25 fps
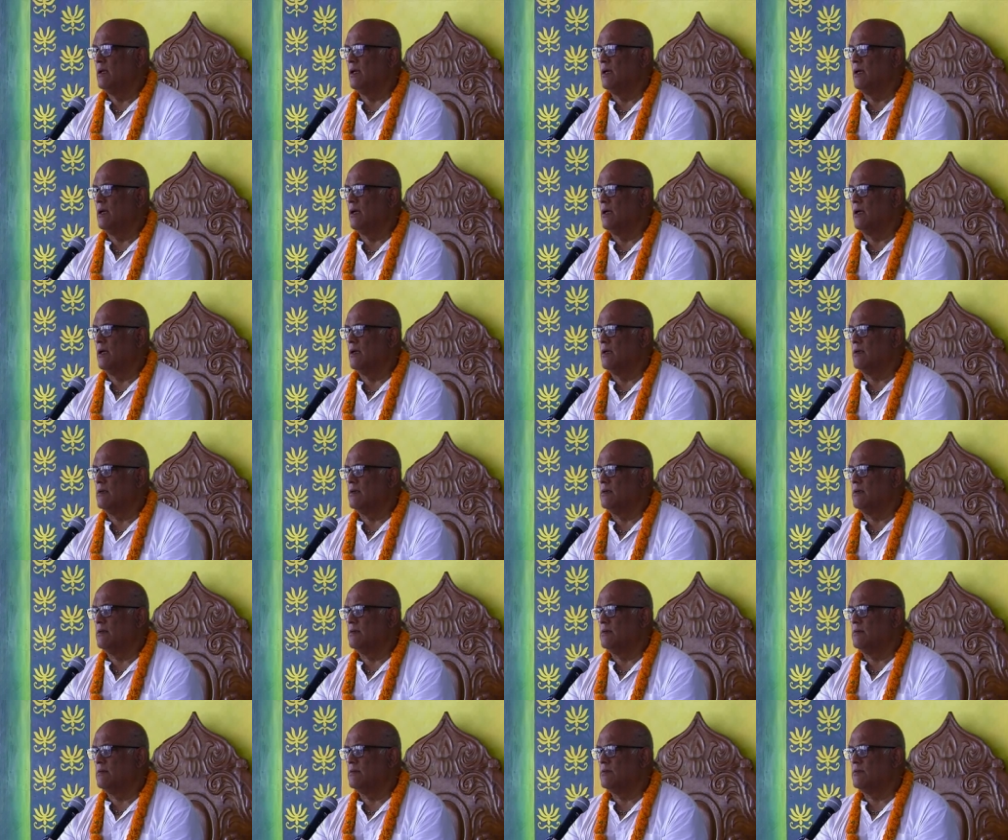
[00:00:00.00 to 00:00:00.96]
uh,
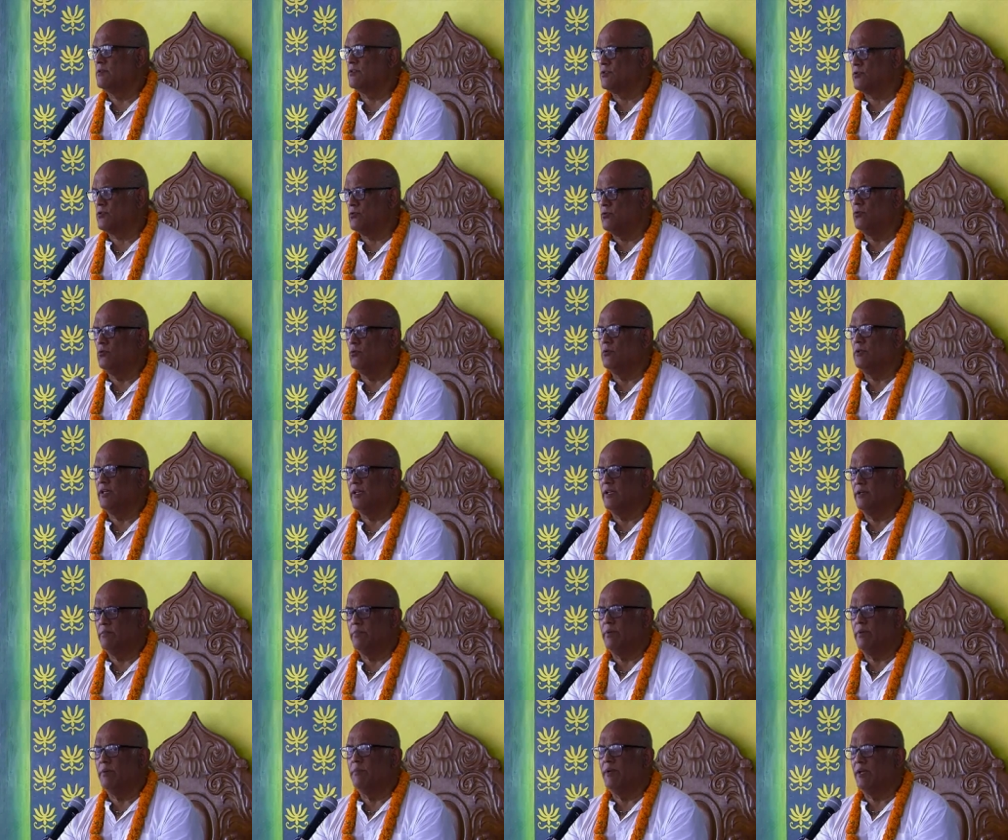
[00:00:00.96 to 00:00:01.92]
schooled
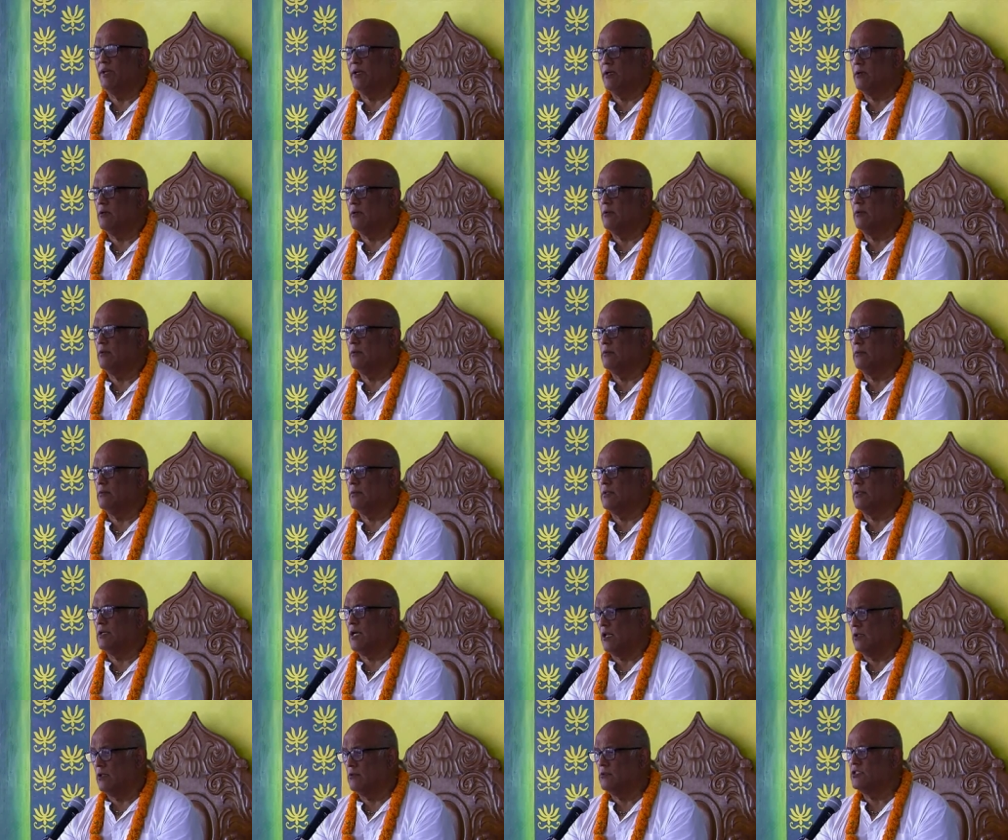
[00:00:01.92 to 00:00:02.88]
in Brahminical
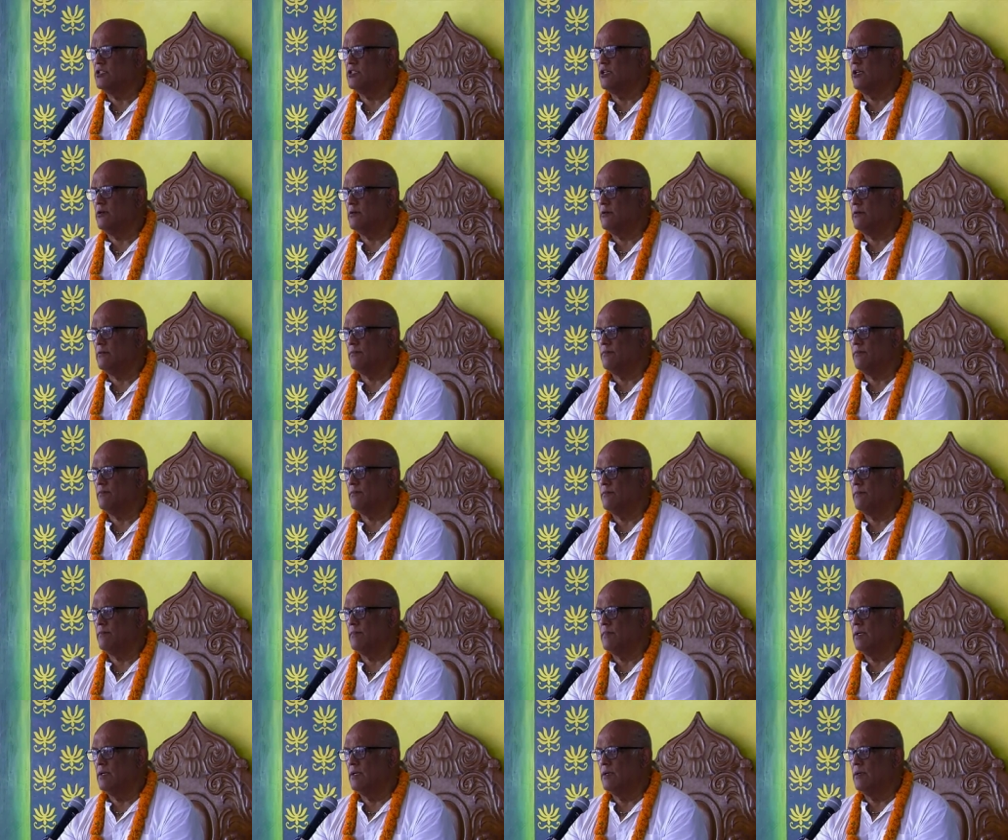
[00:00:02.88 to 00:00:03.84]
culture,
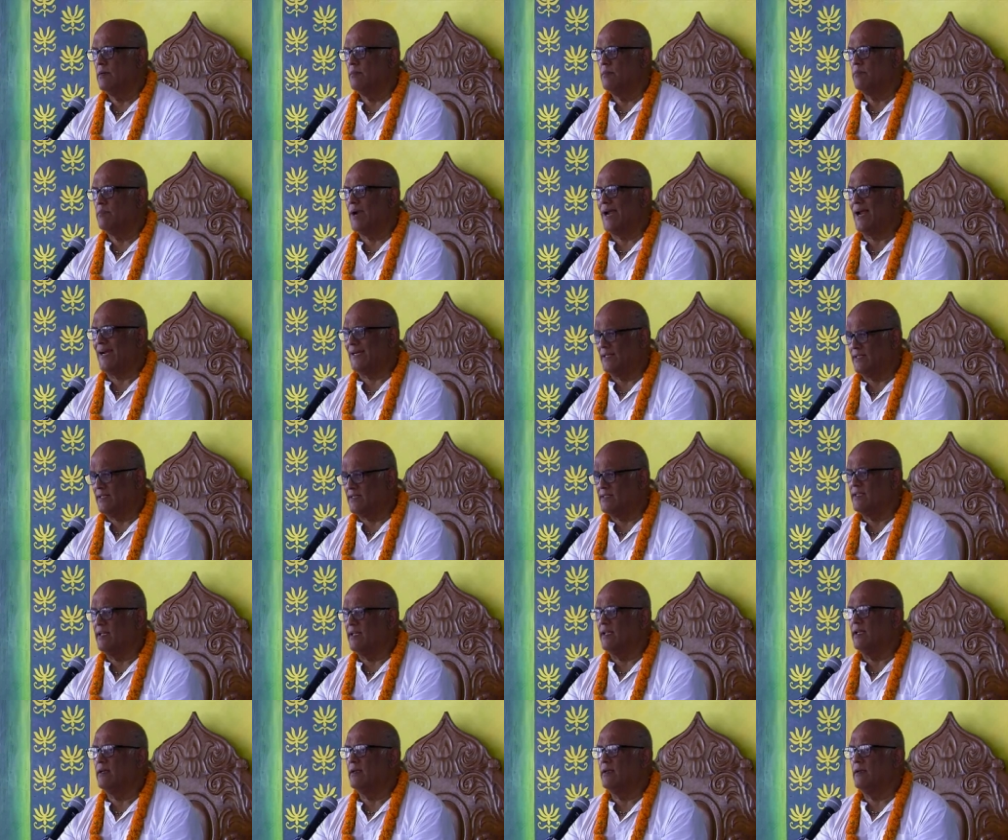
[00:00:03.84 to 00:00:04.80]

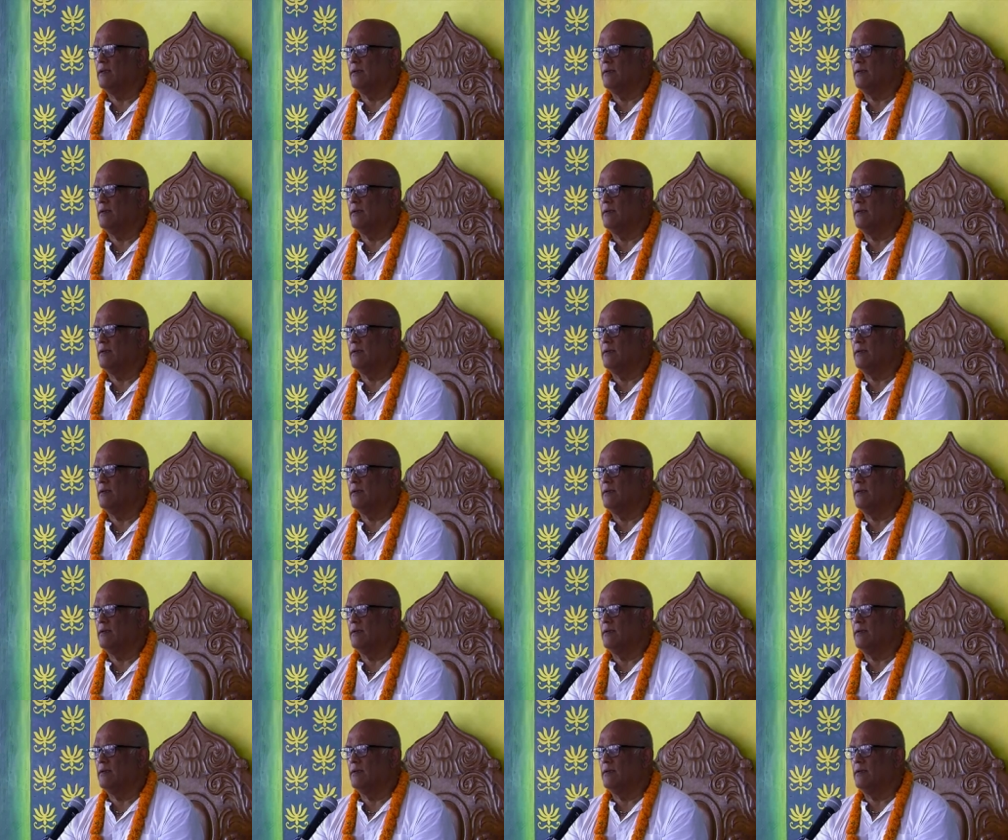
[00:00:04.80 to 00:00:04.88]
practicing